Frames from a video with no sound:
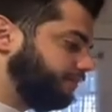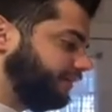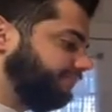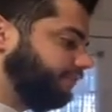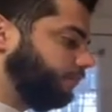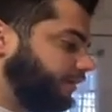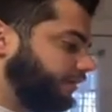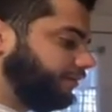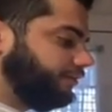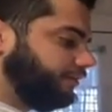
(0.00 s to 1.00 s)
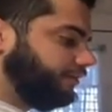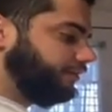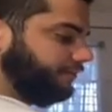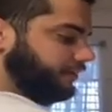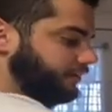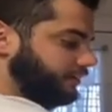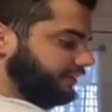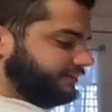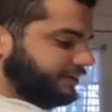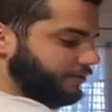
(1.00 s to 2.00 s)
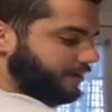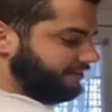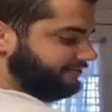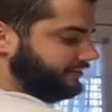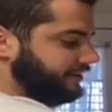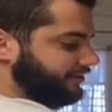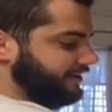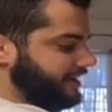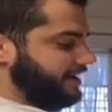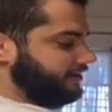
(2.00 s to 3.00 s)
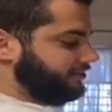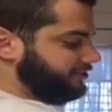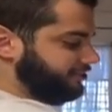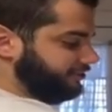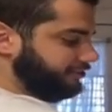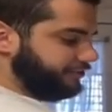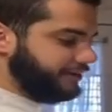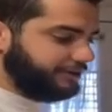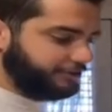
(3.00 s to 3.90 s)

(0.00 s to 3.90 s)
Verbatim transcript: but if you want to, let's say you have a dairy allergy, you can